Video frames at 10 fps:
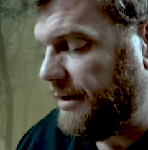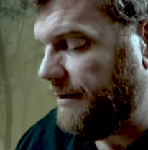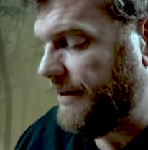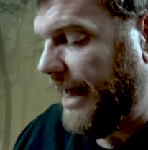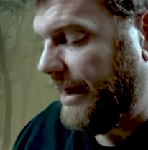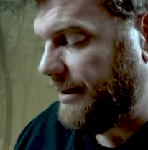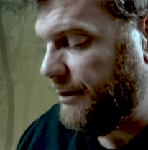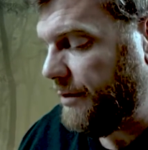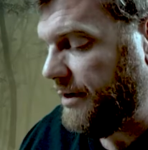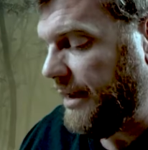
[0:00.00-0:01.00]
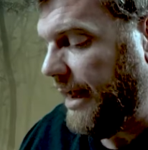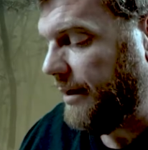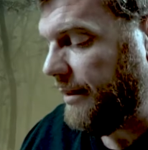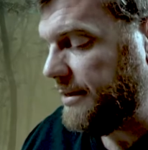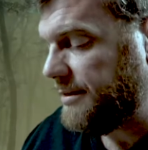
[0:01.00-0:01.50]
of acne-ridden
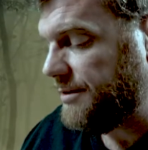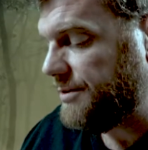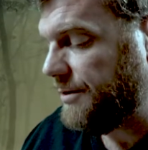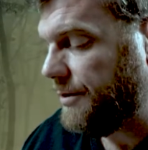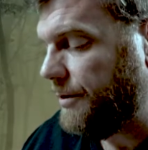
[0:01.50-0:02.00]
adolescence took